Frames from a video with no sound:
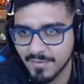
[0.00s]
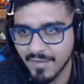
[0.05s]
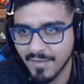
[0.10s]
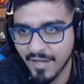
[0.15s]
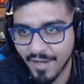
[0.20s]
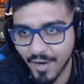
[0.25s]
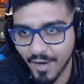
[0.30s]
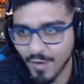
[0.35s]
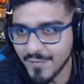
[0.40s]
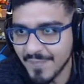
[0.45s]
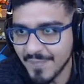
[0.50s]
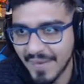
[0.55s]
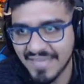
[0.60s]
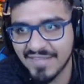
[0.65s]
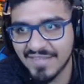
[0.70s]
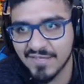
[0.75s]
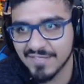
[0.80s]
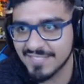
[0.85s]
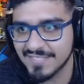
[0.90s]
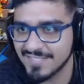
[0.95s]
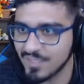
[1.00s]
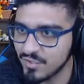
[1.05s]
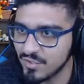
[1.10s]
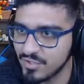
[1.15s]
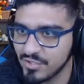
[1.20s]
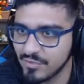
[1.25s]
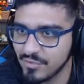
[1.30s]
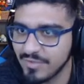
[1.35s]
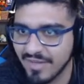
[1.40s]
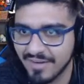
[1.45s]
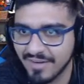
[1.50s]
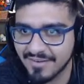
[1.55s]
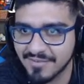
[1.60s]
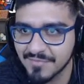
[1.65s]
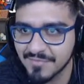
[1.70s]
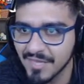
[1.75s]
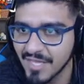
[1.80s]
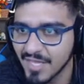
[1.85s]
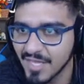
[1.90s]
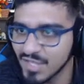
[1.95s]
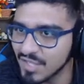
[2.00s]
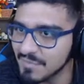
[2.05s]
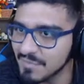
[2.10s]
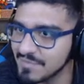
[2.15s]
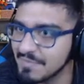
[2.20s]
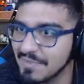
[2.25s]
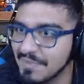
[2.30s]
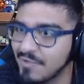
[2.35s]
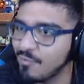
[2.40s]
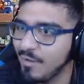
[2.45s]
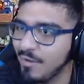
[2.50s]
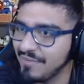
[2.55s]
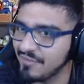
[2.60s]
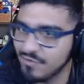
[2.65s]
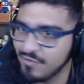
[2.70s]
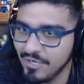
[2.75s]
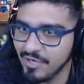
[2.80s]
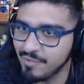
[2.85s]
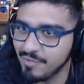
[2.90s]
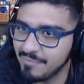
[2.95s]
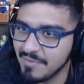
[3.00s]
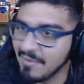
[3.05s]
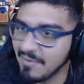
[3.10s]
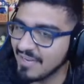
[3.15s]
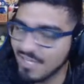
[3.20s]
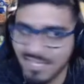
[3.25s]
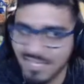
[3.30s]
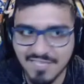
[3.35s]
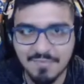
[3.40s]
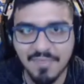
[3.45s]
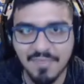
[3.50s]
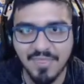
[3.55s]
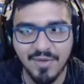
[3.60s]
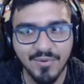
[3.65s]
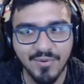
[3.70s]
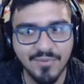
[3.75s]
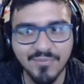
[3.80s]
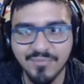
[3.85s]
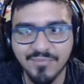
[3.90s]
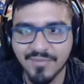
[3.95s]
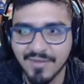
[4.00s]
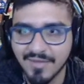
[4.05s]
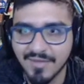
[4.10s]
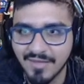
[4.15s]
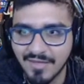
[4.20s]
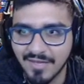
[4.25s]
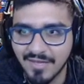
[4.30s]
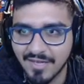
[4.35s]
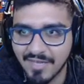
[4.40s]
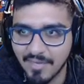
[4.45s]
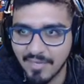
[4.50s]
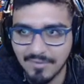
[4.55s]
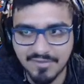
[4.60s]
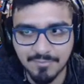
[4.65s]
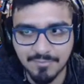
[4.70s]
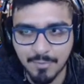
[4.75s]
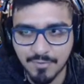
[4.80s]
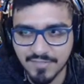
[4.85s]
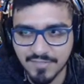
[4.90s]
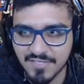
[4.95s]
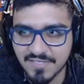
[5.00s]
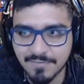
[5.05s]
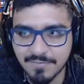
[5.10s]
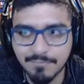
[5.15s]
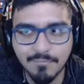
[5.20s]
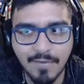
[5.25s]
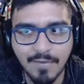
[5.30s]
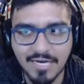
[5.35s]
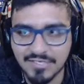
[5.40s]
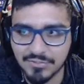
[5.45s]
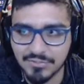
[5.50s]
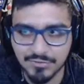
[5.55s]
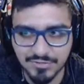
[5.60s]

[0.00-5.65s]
Oh my goodness, aren't you young? You must be quite the trainer to be my husband, though. Now I suppose it's my turn to